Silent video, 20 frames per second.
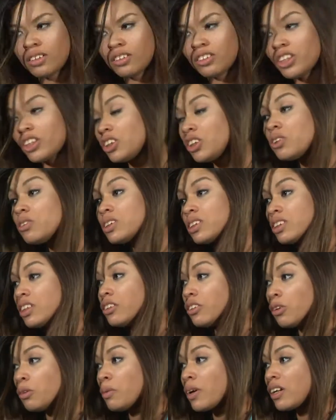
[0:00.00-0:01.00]
They're used to
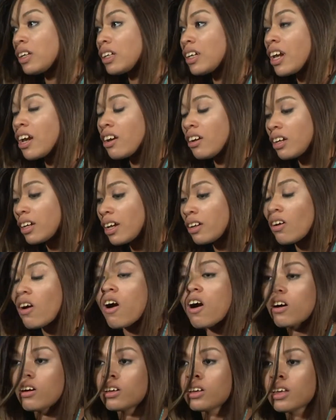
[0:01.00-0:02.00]
nobody caring at
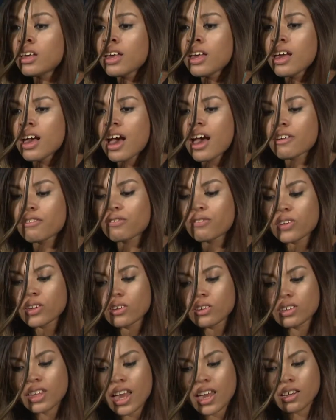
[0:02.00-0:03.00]
all. I
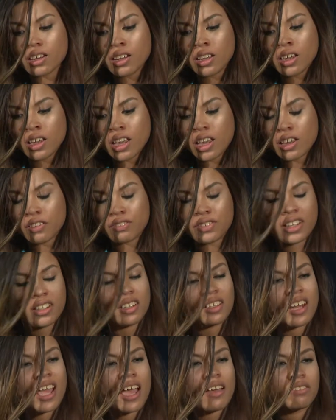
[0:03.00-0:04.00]
feel that if they
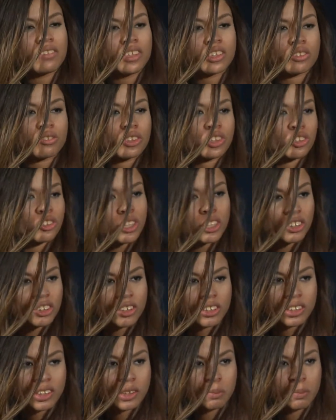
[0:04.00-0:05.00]
didn't have these
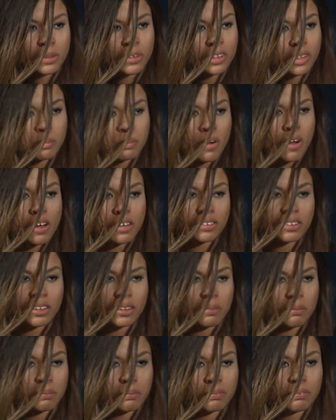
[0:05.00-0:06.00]
restrictions put upon
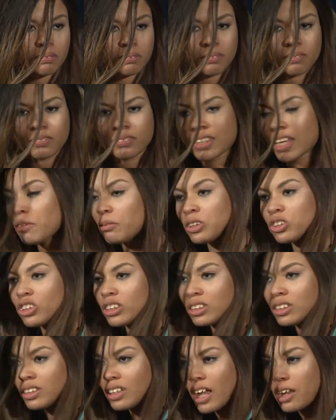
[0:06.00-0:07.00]
them, they would
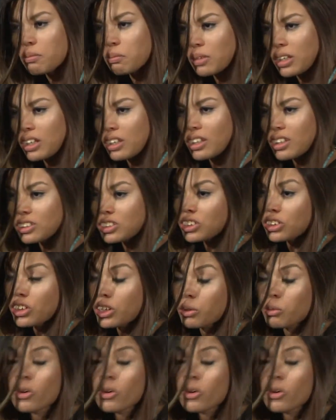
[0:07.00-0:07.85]
just let me into their